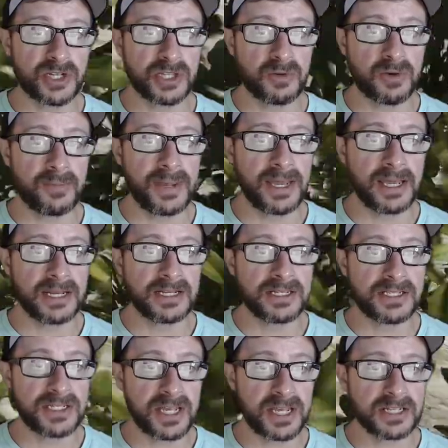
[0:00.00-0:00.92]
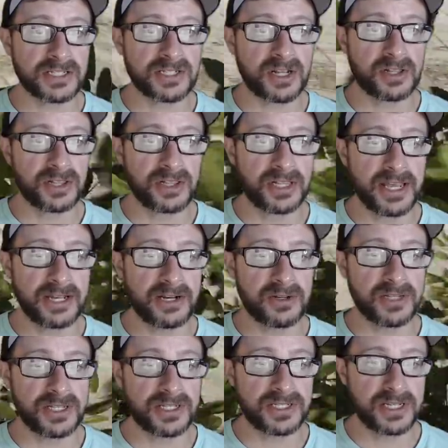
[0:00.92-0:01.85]
on the remaining 6
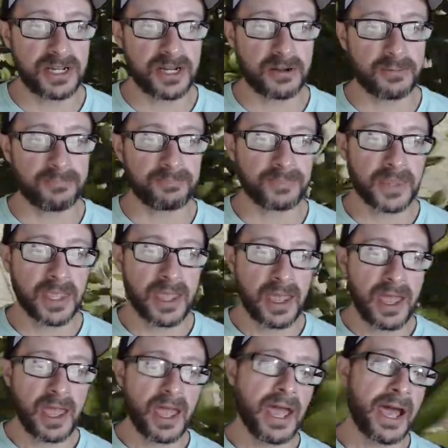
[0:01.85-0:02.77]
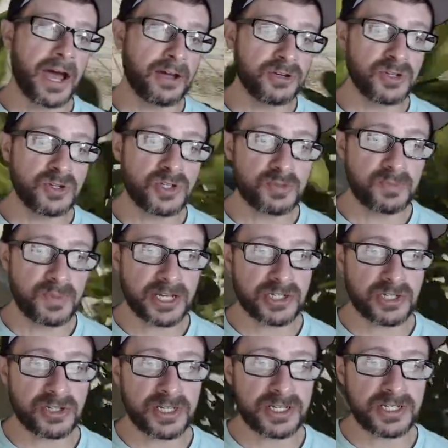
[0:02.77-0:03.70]
later this year. How do
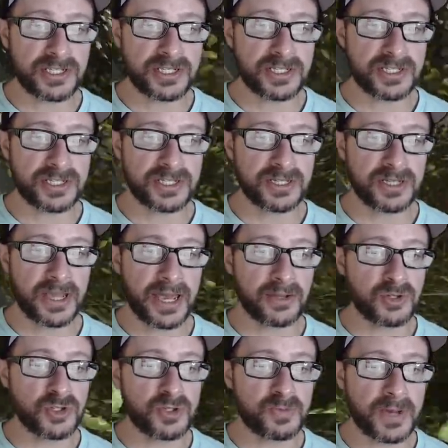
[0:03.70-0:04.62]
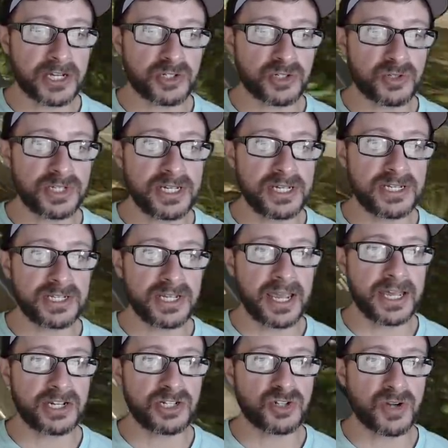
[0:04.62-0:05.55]
specialties
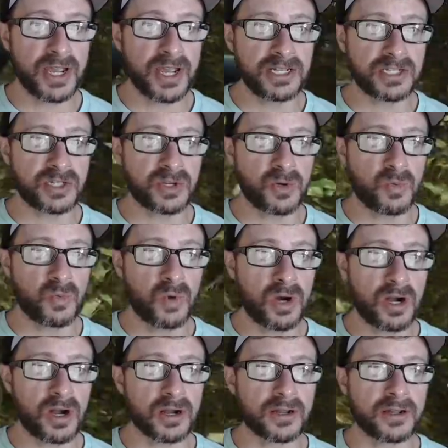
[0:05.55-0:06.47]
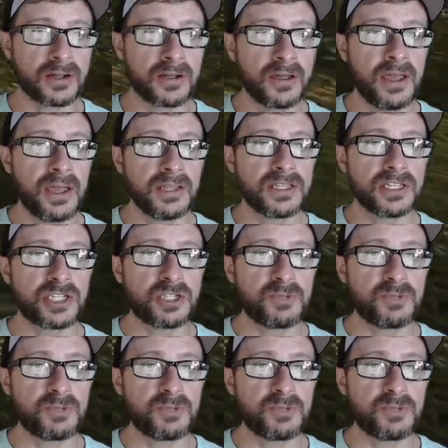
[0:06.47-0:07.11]
and traits work? The